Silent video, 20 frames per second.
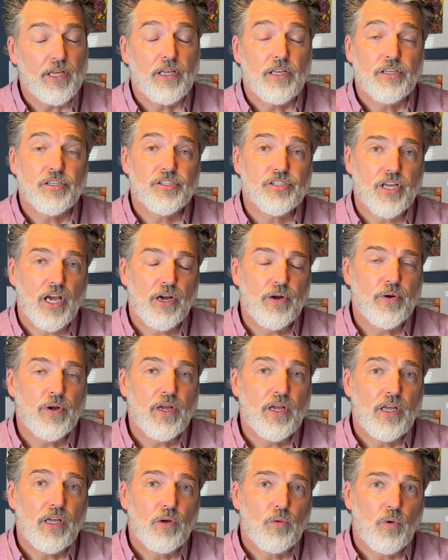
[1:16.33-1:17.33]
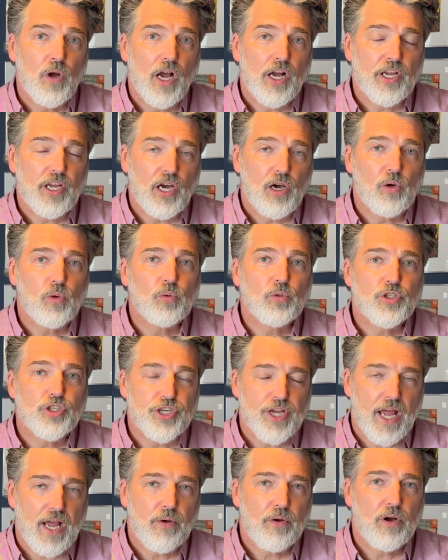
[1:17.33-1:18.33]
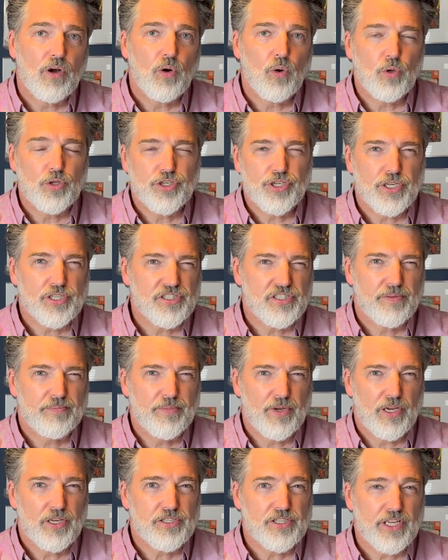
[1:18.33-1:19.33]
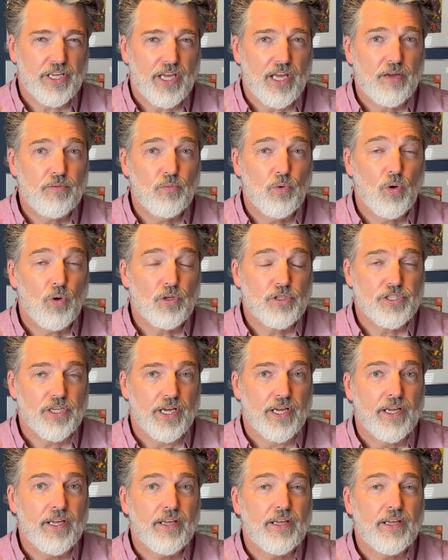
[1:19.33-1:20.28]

So a cold shower or just submersing it in water.